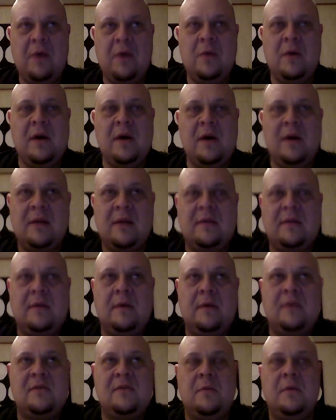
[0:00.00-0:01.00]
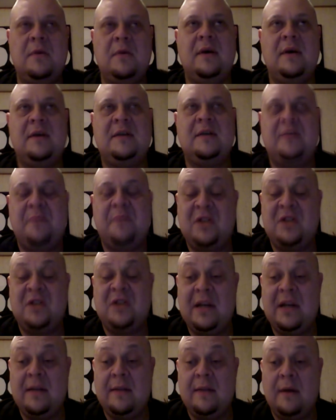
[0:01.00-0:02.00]
we got uh, some,
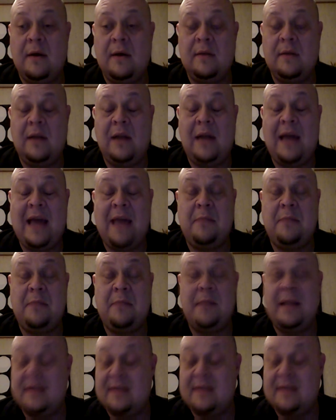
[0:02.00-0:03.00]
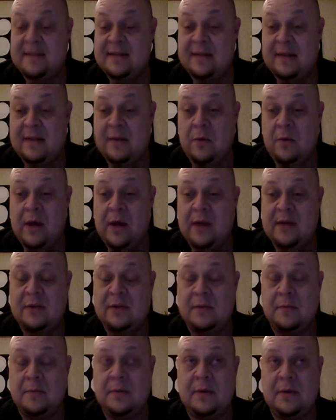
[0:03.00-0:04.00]
especially in the, the late beta testing, we had
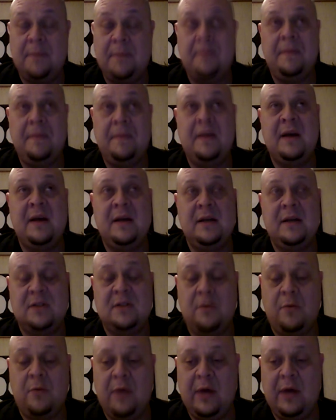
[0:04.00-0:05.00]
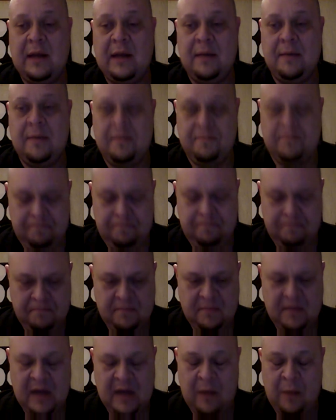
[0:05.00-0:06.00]
some some really
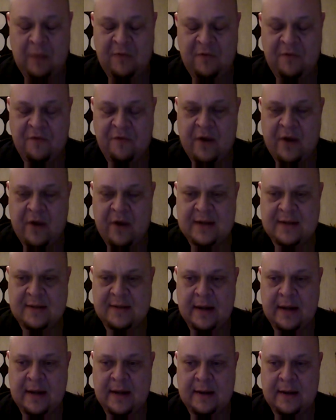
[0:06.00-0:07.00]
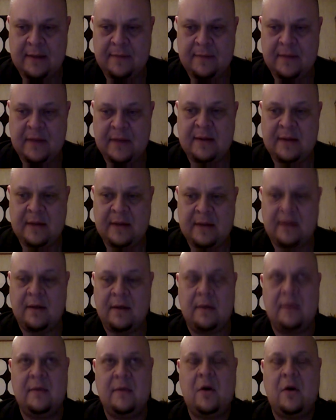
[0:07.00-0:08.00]
helpful friends that uh, that did
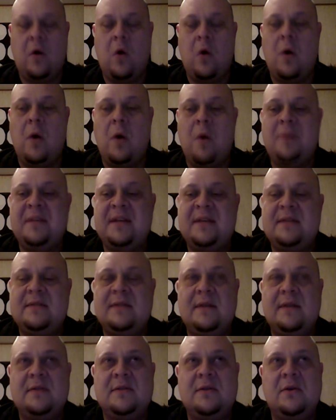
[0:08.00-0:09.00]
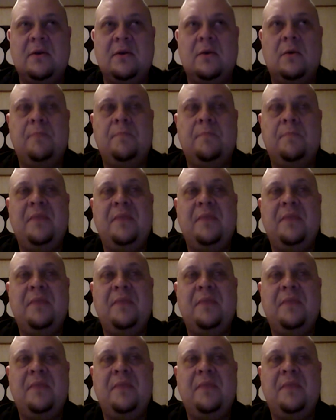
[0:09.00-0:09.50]
the, the co-op testing. So